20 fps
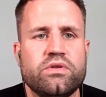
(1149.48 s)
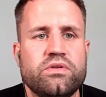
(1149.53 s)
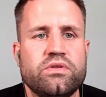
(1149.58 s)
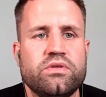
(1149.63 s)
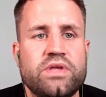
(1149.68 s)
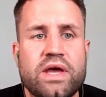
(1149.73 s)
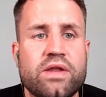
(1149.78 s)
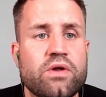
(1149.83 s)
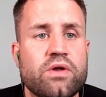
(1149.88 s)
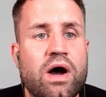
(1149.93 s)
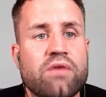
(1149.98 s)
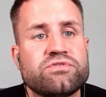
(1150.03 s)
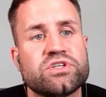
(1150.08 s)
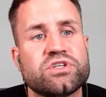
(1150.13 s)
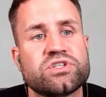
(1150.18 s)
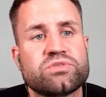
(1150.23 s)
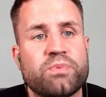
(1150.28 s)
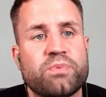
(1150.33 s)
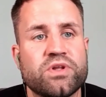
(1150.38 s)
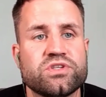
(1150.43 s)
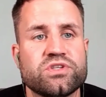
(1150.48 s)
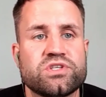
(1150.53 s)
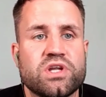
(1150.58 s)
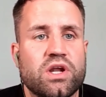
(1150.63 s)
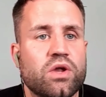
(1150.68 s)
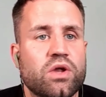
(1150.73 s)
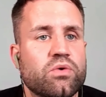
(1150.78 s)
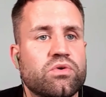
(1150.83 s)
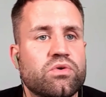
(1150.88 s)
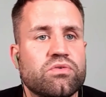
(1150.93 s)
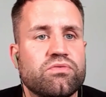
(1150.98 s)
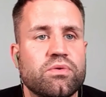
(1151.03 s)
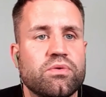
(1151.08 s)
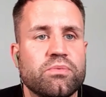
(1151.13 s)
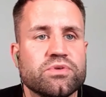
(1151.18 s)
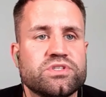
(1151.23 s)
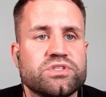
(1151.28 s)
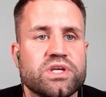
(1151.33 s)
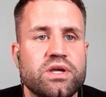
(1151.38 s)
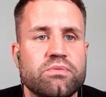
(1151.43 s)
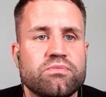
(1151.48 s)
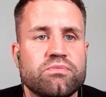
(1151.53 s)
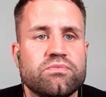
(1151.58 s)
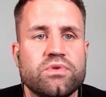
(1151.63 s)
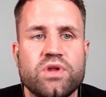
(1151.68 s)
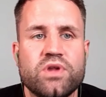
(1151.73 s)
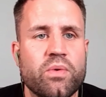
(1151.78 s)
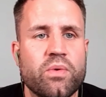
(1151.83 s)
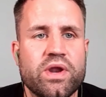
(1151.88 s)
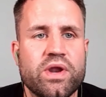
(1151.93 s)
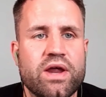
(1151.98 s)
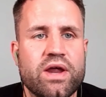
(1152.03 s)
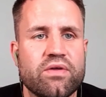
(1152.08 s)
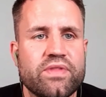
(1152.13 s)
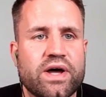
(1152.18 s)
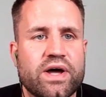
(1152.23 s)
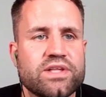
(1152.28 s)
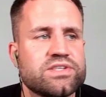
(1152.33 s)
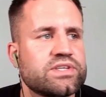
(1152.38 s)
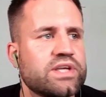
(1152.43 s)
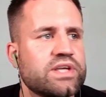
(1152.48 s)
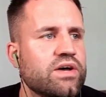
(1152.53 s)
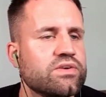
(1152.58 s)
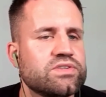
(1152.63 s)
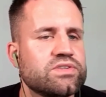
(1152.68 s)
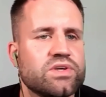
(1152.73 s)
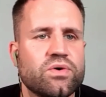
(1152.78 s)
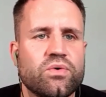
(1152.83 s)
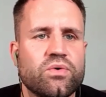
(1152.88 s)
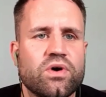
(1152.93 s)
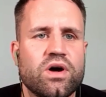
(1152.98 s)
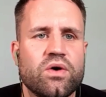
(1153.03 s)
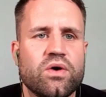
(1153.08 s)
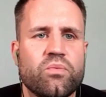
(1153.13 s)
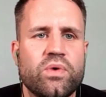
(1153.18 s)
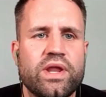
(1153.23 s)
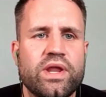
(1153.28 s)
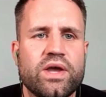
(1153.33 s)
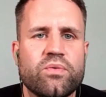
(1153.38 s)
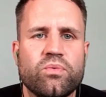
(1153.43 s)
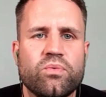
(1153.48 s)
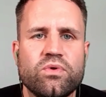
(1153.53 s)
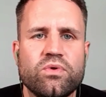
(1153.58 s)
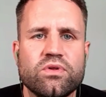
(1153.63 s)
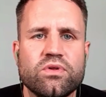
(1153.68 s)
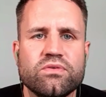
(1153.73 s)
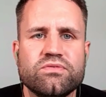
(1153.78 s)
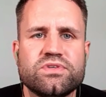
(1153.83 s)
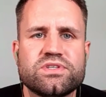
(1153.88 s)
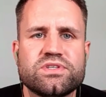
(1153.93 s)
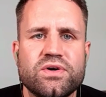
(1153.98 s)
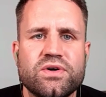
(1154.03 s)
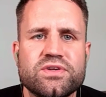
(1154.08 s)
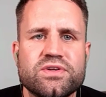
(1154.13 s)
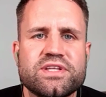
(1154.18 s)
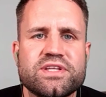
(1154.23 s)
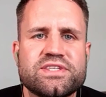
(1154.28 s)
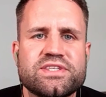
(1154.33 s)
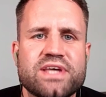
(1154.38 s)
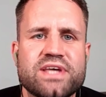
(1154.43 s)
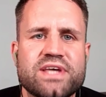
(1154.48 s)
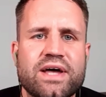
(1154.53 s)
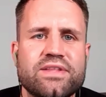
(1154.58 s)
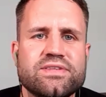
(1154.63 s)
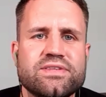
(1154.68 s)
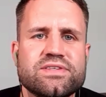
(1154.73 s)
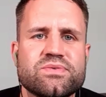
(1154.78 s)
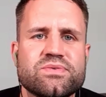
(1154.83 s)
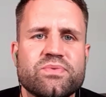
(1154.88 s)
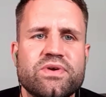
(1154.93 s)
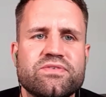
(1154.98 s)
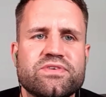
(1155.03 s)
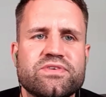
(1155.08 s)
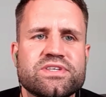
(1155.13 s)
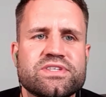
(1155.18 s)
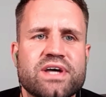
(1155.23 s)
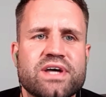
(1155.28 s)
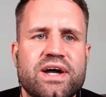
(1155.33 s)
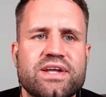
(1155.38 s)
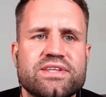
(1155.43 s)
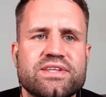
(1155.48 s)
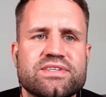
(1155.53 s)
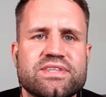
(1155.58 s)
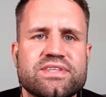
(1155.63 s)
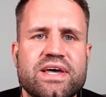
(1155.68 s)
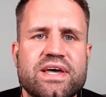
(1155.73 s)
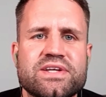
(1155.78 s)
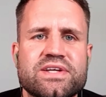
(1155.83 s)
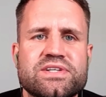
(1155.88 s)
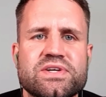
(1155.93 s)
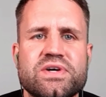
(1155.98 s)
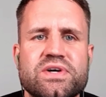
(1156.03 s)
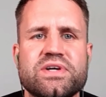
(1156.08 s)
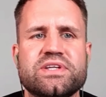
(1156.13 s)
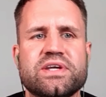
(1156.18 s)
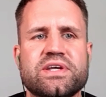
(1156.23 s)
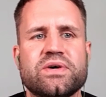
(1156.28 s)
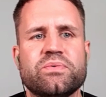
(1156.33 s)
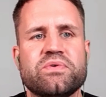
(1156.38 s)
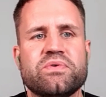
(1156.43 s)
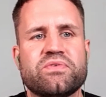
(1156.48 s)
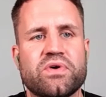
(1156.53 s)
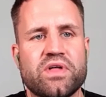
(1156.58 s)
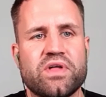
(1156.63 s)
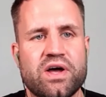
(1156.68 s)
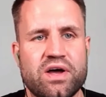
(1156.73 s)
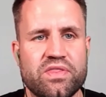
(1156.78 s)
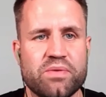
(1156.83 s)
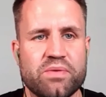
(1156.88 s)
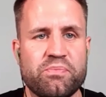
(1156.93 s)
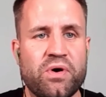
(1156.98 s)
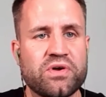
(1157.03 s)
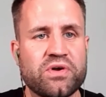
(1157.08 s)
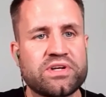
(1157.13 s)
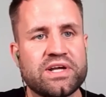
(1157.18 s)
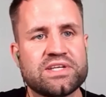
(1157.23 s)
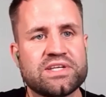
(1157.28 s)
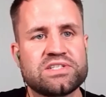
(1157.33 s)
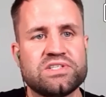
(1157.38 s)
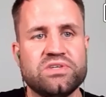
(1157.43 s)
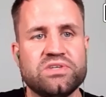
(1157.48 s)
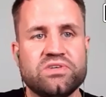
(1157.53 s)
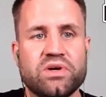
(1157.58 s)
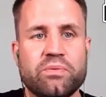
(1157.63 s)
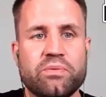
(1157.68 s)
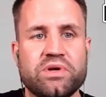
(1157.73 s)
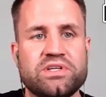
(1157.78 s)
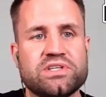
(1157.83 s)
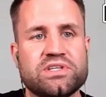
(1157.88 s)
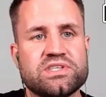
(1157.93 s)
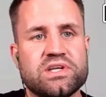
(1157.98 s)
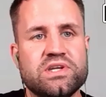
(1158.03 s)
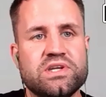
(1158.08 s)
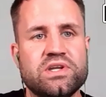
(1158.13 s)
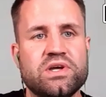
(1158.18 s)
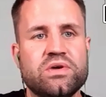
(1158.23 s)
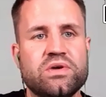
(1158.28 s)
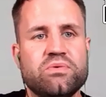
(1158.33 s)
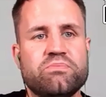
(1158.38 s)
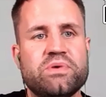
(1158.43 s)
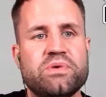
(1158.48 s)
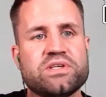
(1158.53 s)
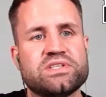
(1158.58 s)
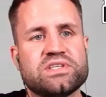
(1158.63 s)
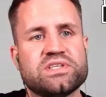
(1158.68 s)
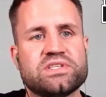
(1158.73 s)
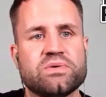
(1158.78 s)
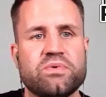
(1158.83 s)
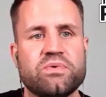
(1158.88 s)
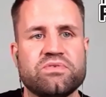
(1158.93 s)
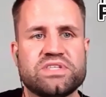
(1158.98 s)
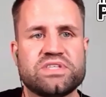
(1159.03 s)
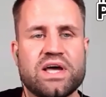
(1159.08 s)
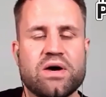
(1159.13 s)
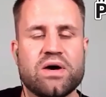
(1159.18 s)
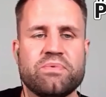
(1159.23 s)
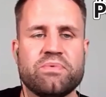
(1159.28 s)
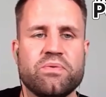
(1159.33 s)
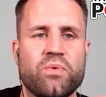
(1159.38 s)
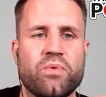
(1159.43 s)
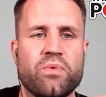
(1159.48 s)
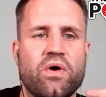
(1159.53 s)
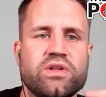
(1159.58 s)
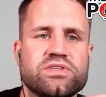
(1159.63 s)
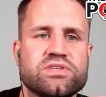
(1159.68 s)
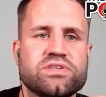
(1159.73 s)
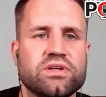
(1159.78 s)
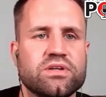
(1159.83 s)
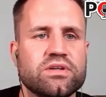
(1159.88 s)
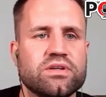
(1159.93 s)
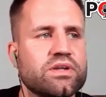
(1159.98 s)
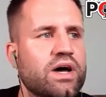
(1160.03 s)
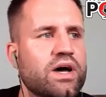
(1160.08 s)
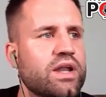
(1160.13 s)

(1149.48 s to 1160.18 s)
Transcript: Yeah, I've just sponsored a local football team, nowhere near on that scale. So Winnet Wolves under 10s, we've just signed their shirt deal. We've got the podcast studio, which is a new business that we've set up in Warrington.